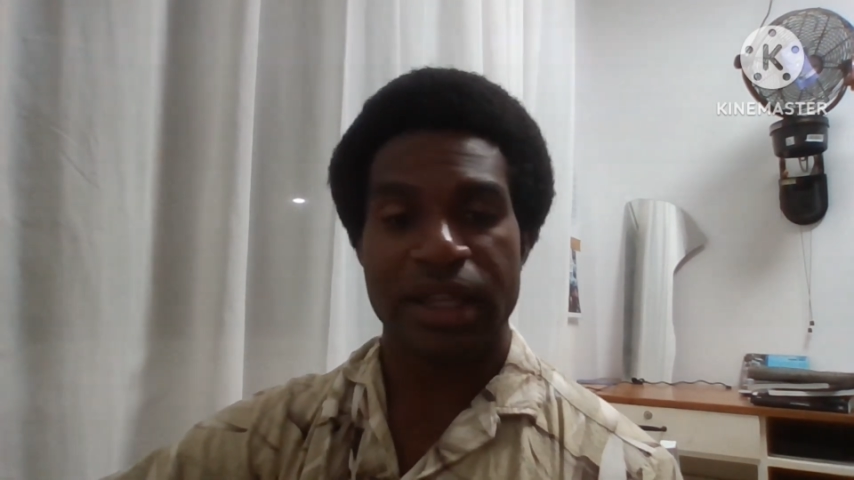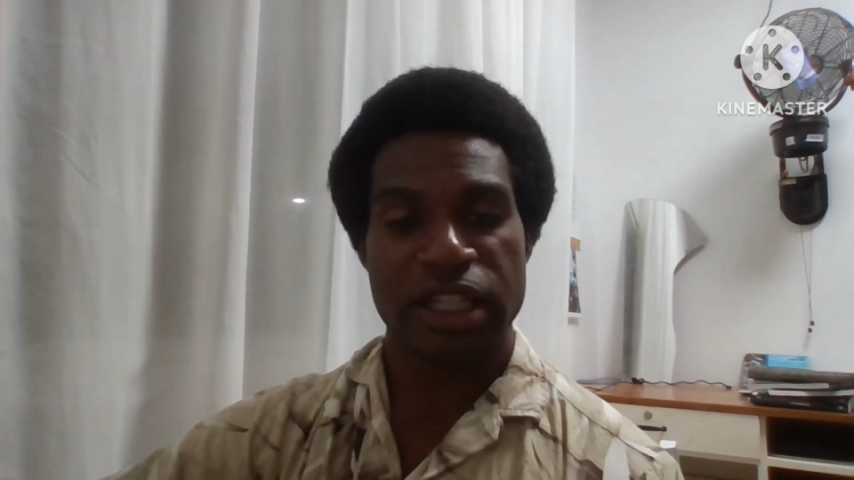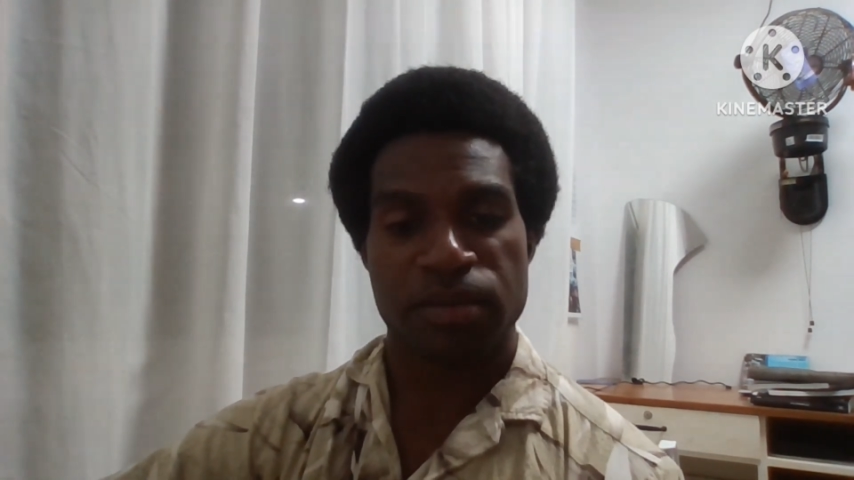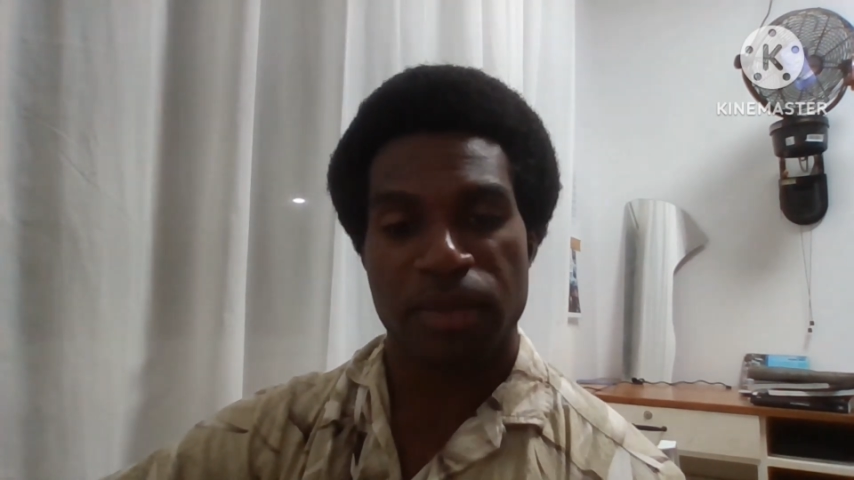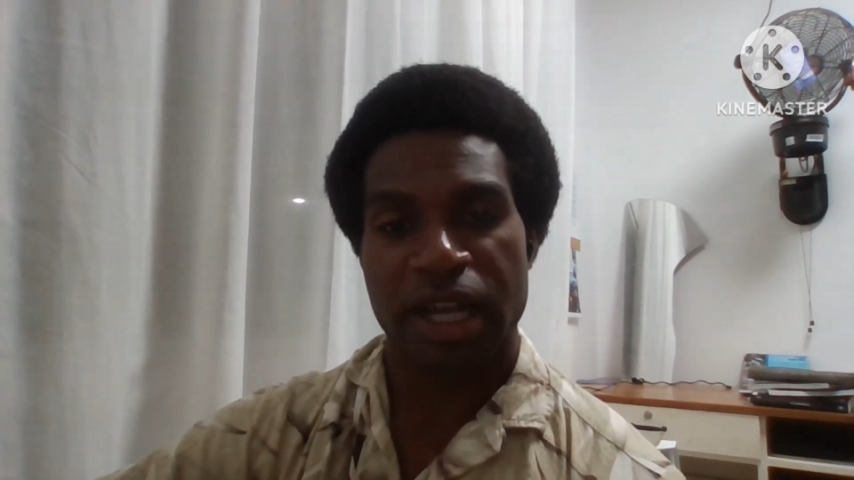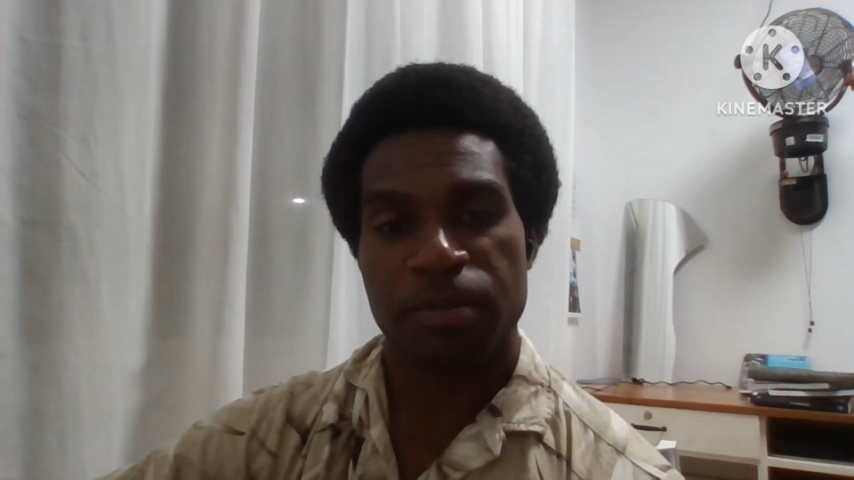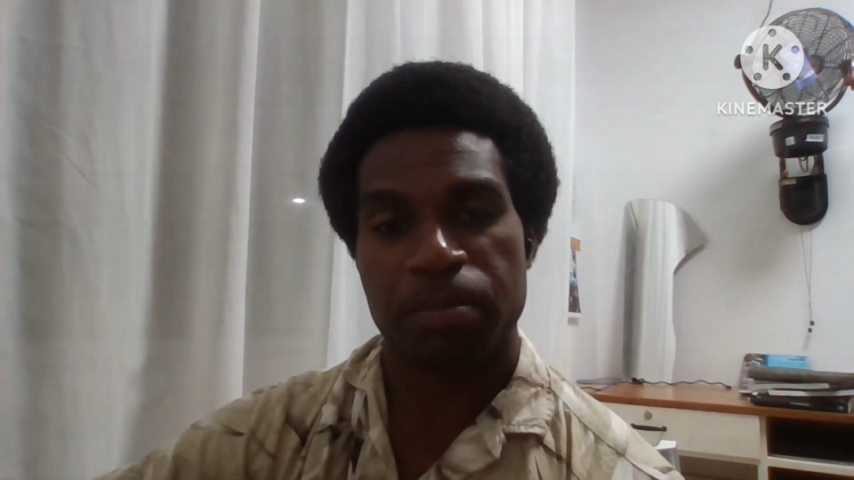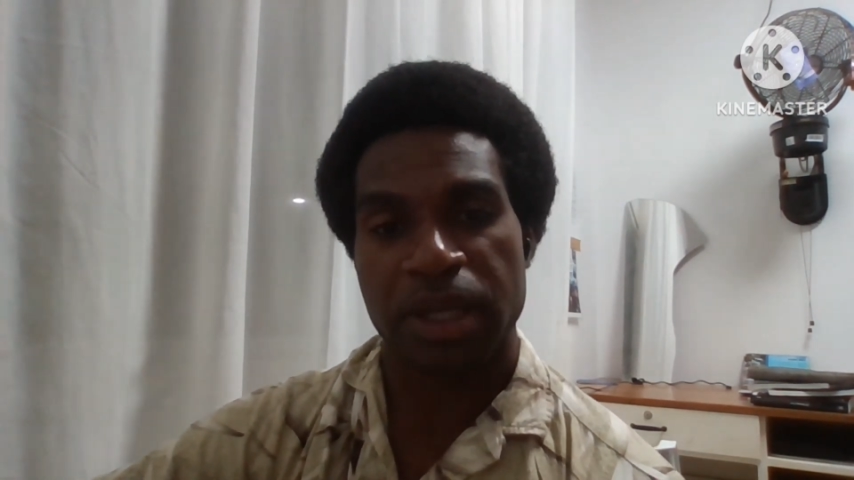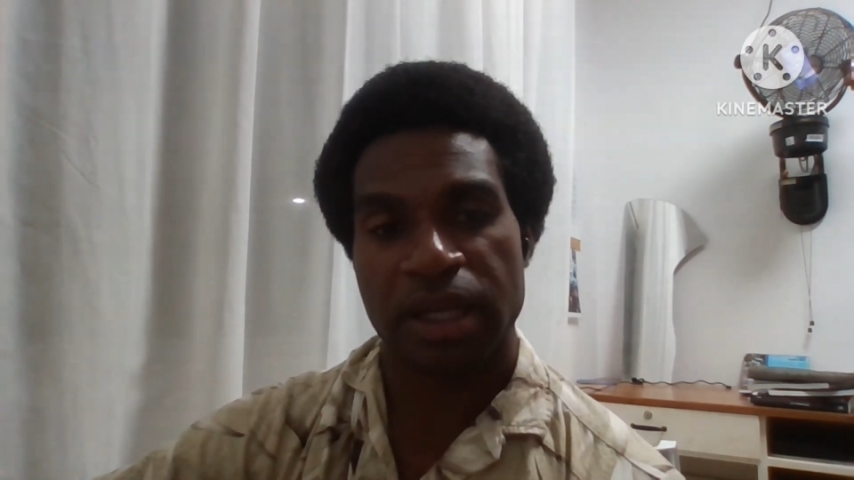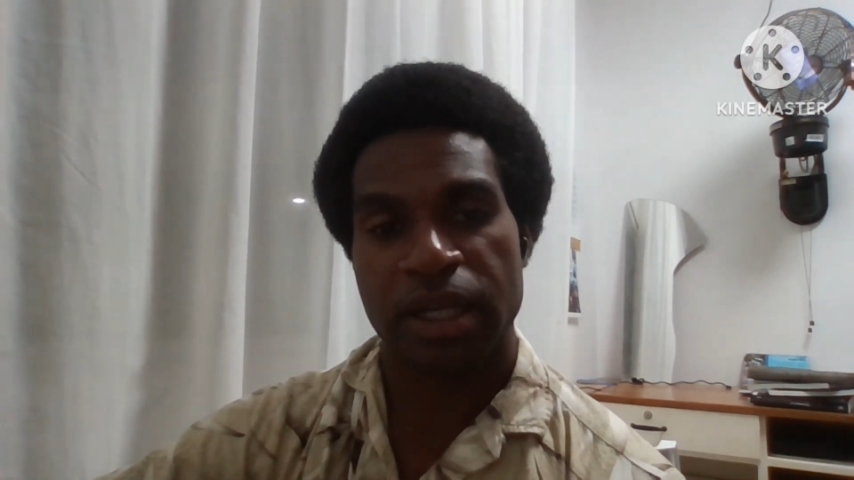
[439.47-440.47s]
this might
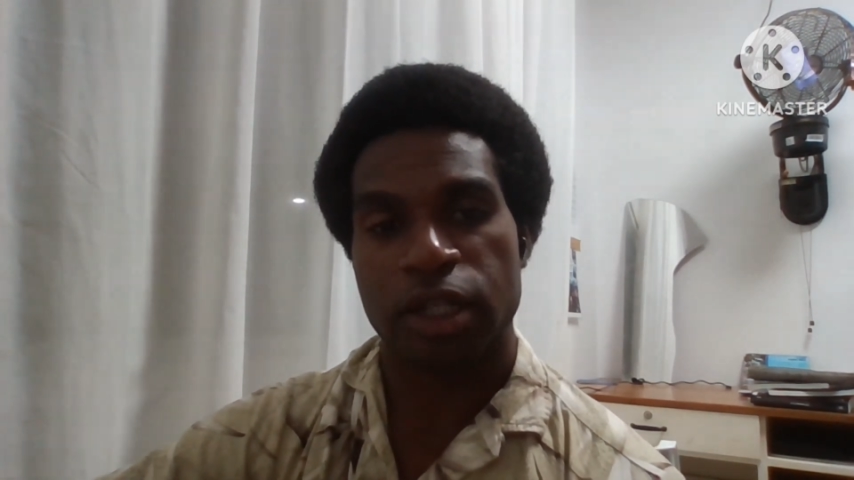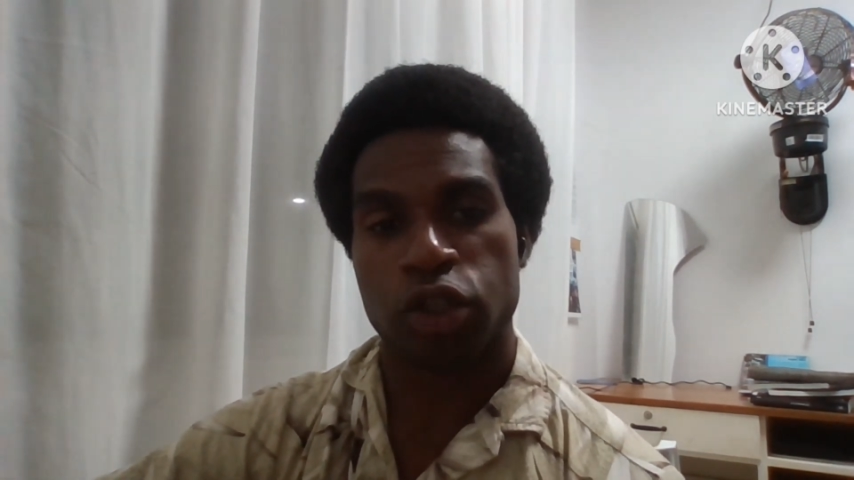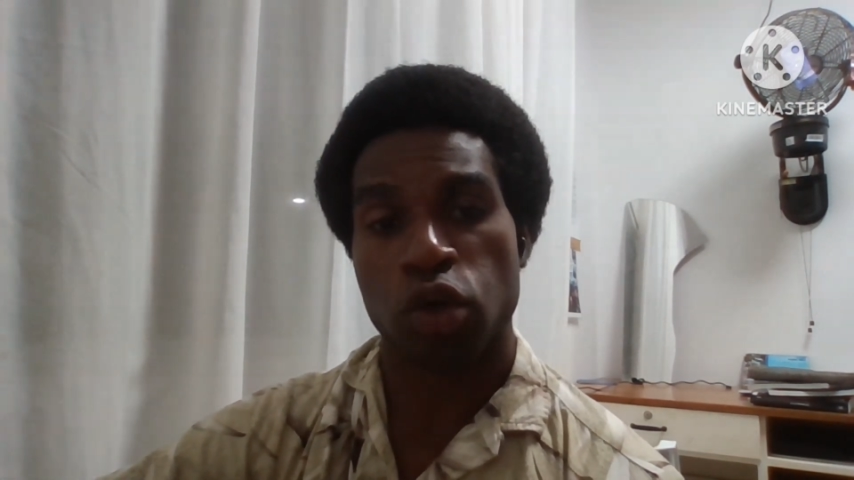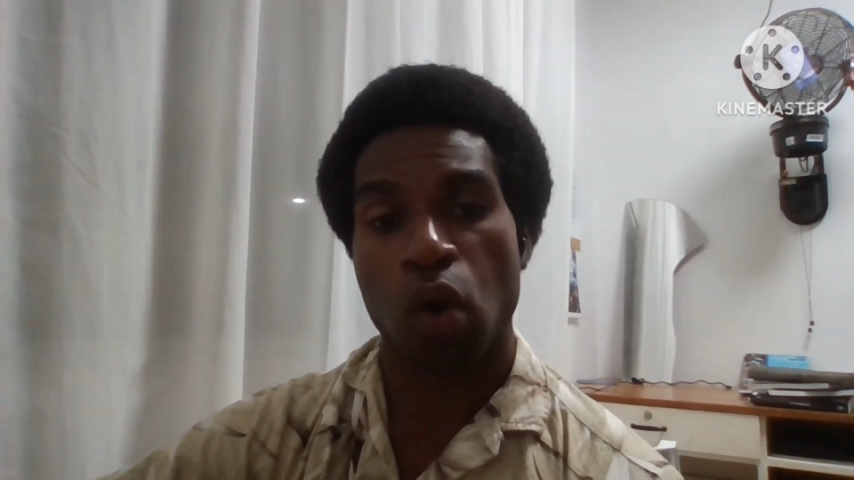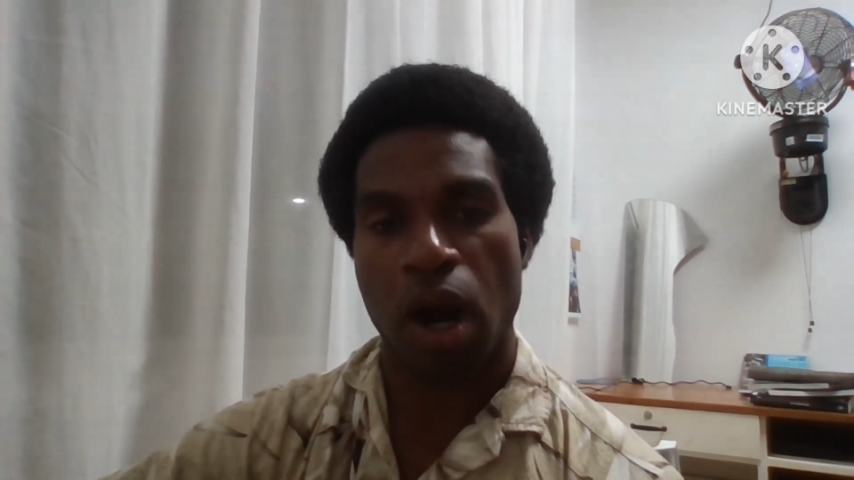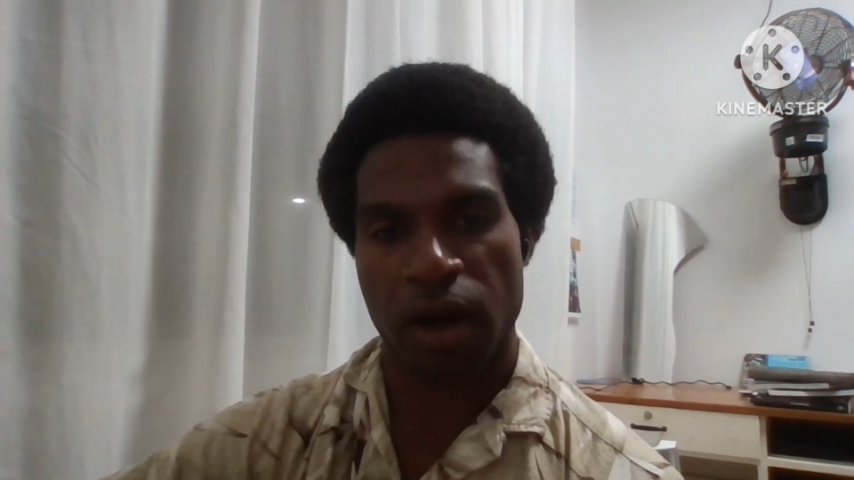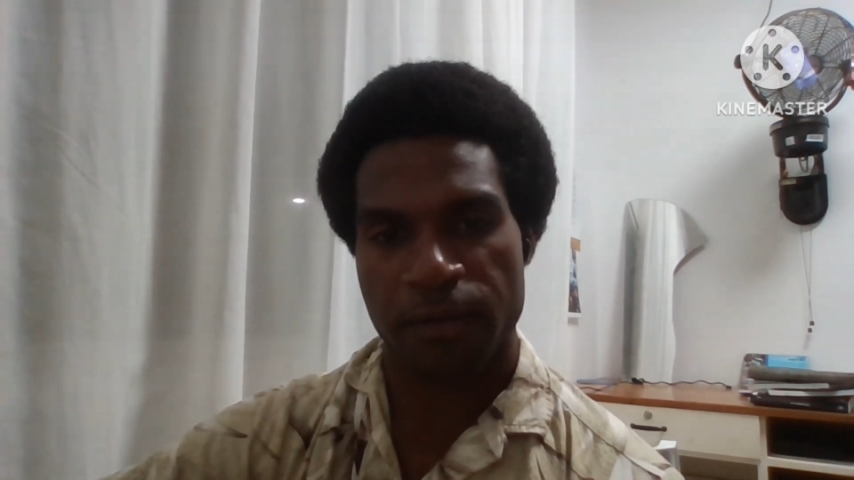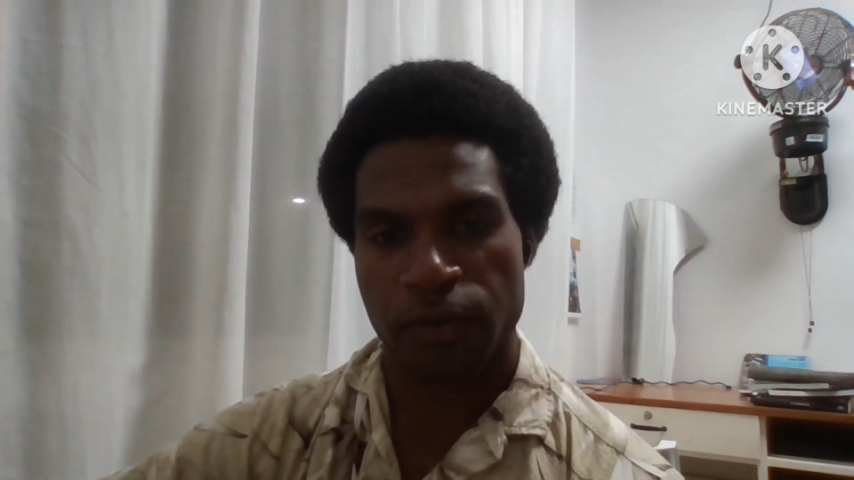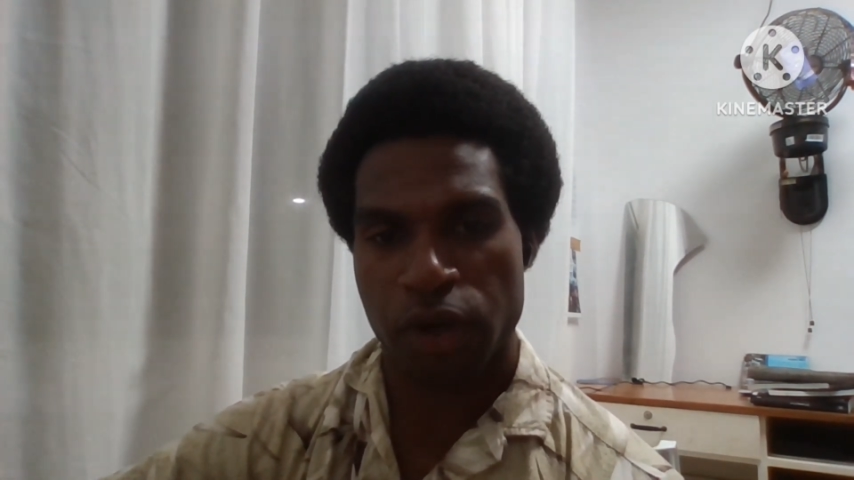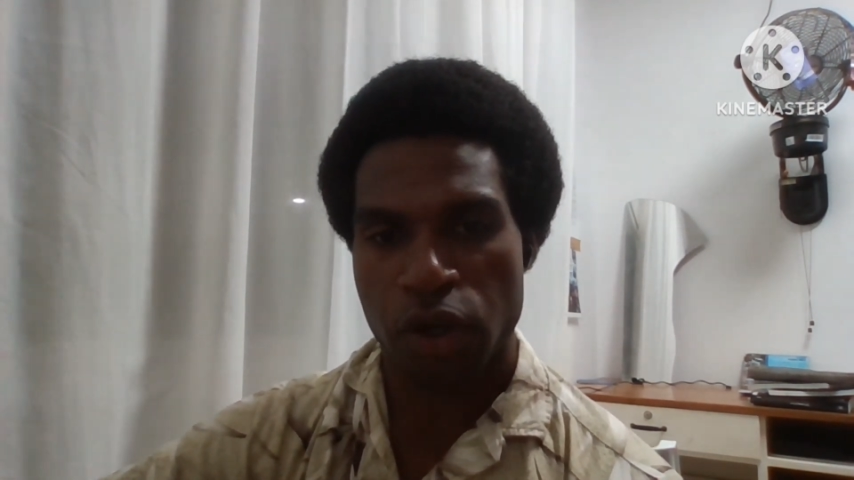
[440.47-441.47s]
be too
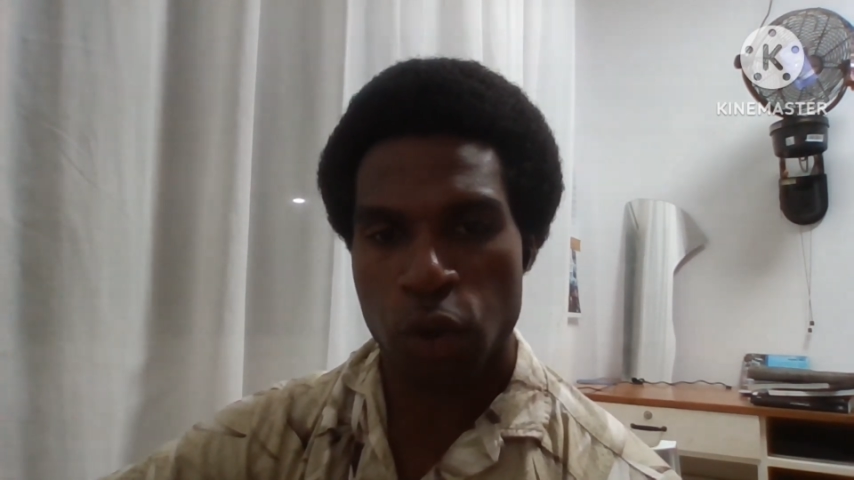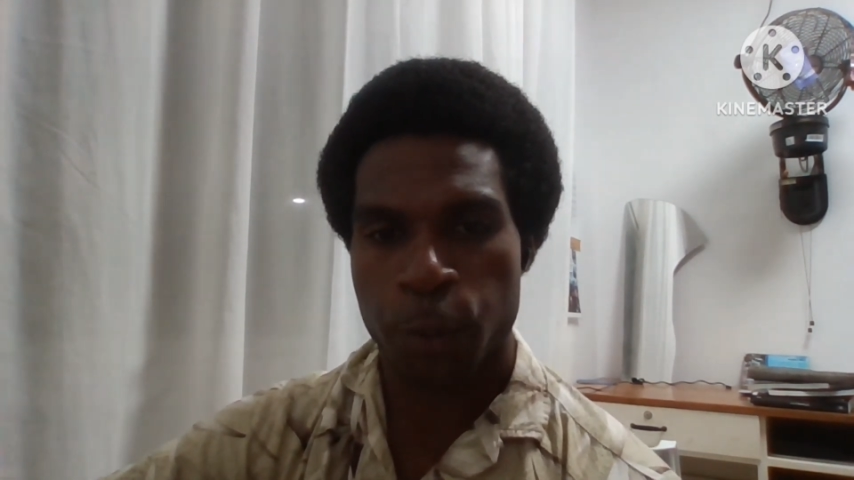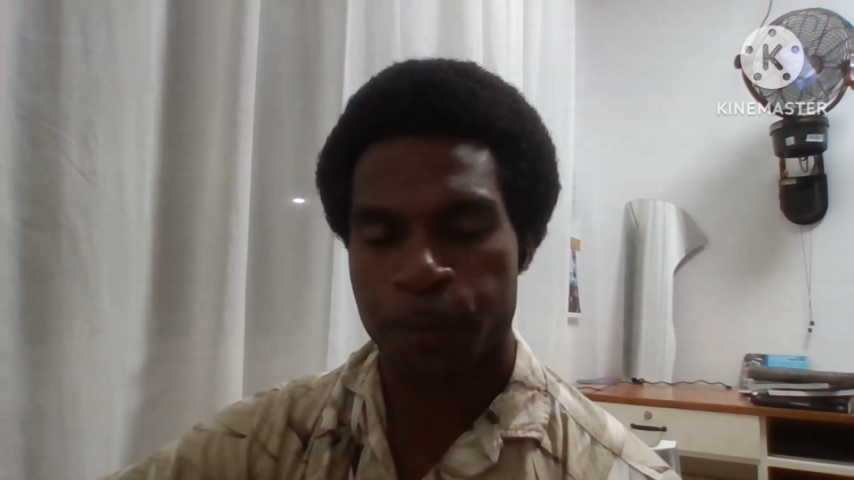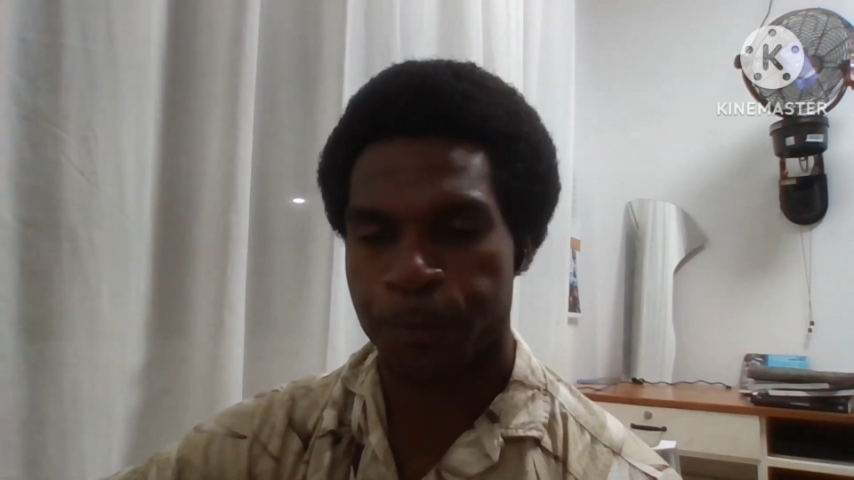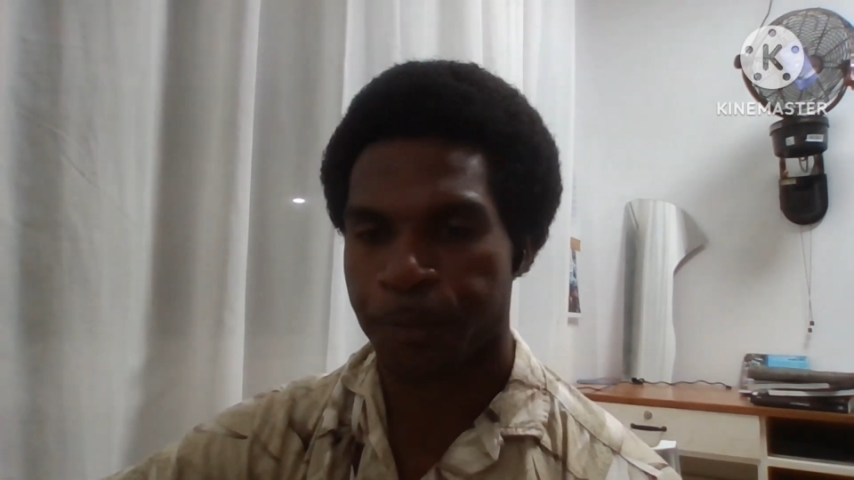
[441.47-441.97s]
hard for you.